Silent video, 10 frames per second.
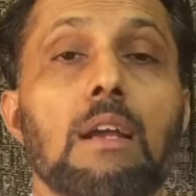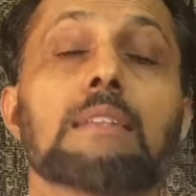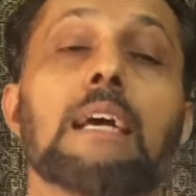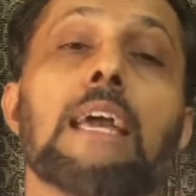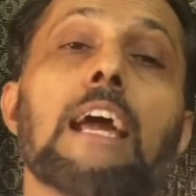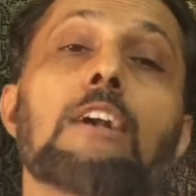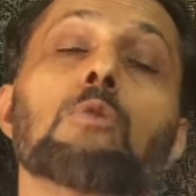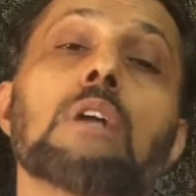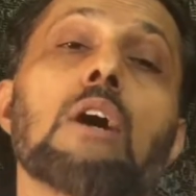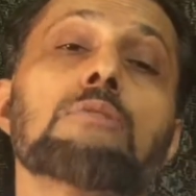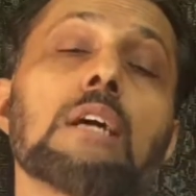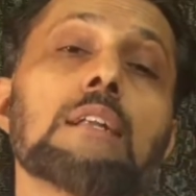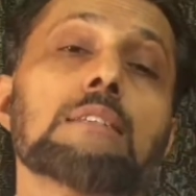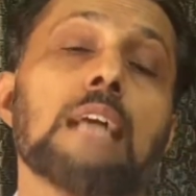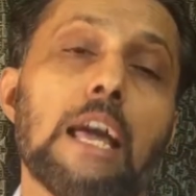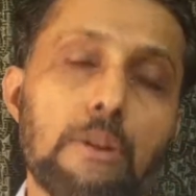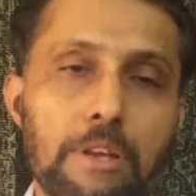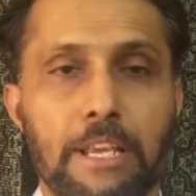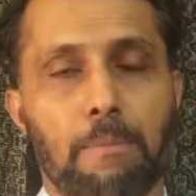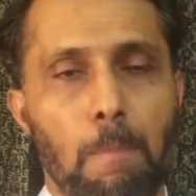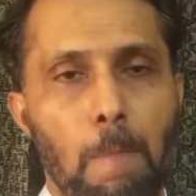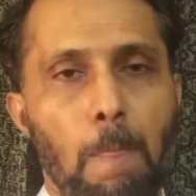In the year 2000 January,